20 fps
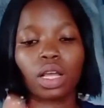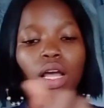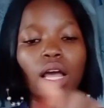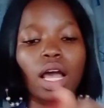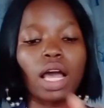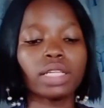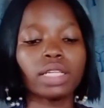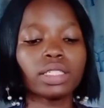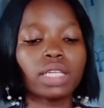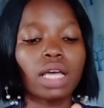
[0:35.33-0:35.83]

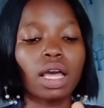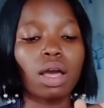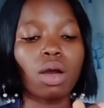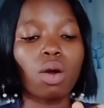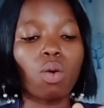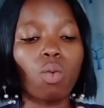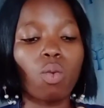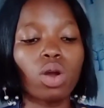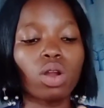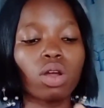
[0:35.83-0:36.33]
and
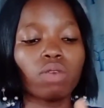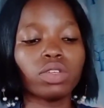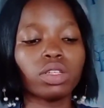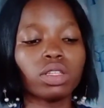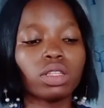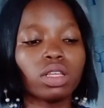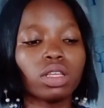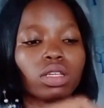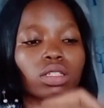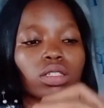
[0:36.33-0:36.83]
one of the
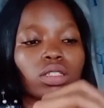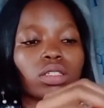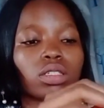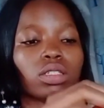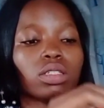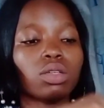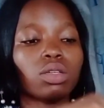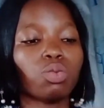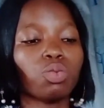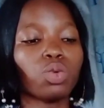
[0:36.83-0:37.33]

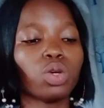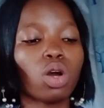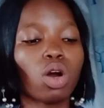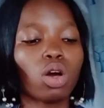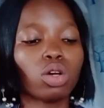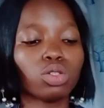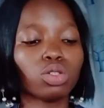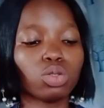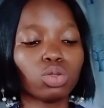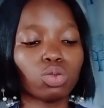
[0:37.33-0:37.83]
things we
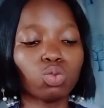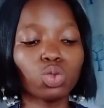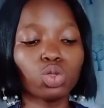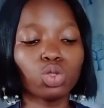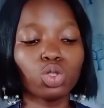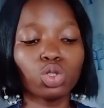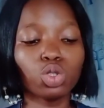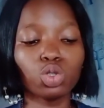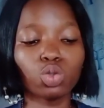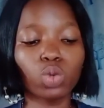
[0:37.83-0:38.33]

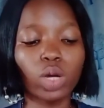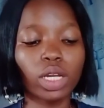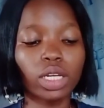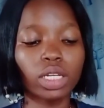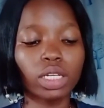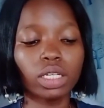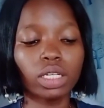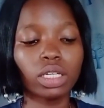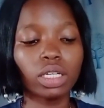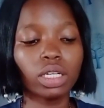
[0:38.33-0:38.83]

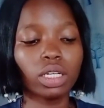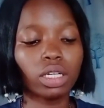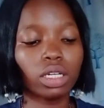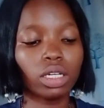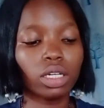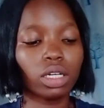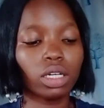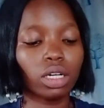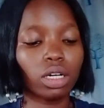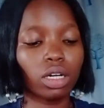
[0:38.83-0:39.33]
usually
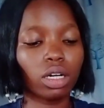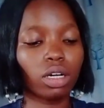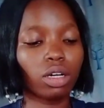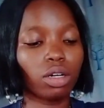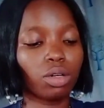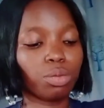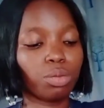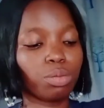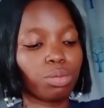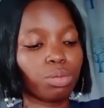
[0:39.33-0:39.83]

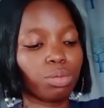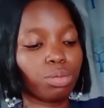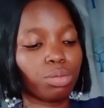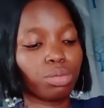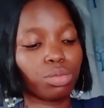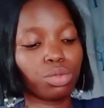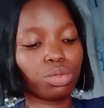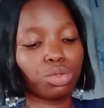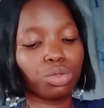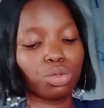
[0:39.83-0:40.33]

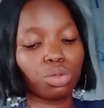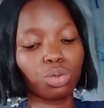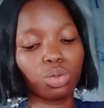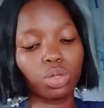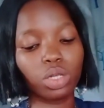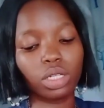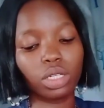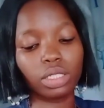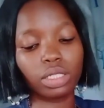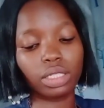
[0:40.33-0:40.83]
do
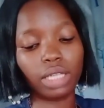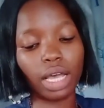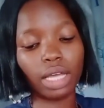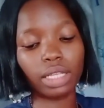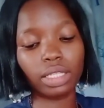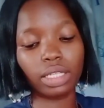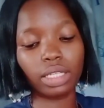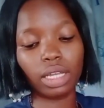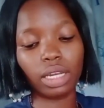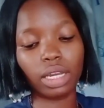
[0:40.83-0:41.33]
in
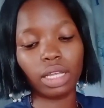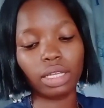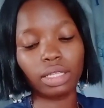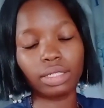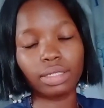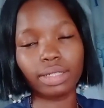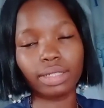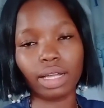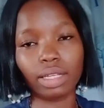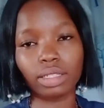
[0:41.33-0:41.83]
tying gele
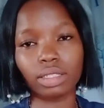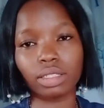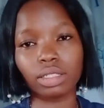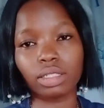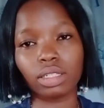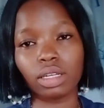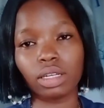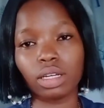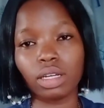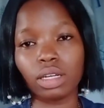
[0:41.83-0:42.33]
is that
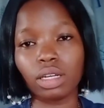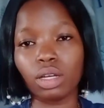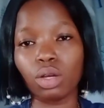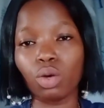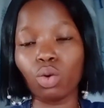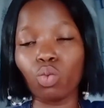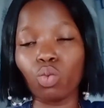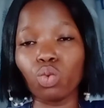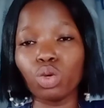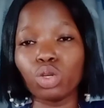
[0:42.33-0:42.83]

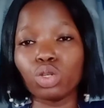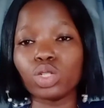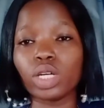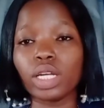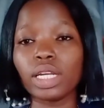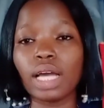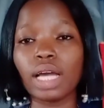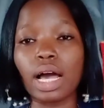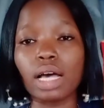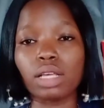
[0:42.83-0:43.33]
we
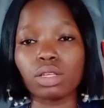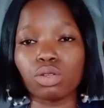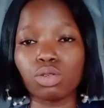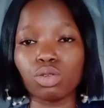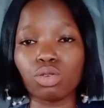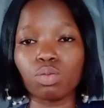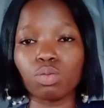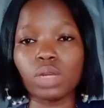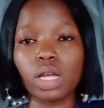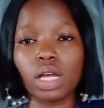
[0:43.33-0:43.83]
usually
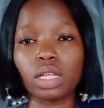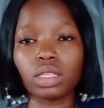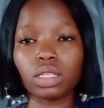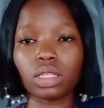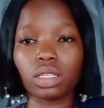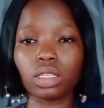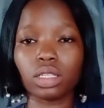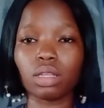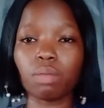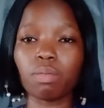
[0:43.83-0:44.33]
assume that
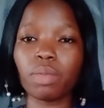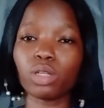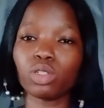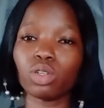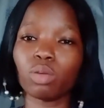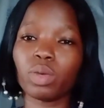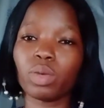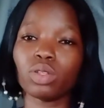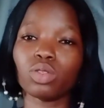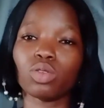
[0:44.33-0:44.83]
the
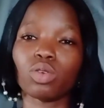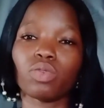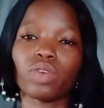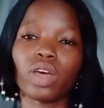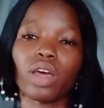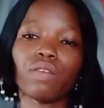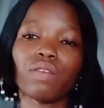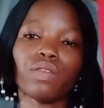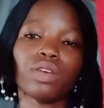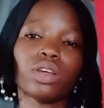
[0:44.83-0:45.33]
measurement of
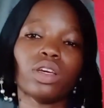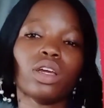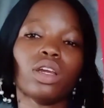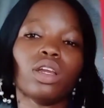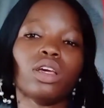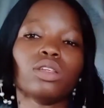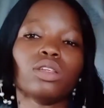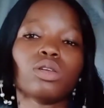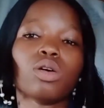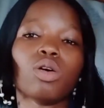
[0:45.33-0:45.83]
every
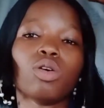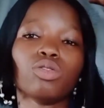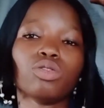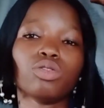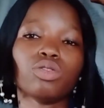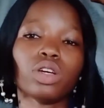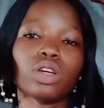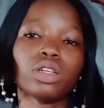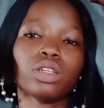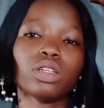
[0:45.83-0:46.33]
gele is
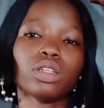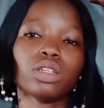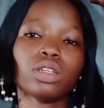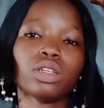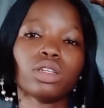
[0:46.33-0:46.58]
100.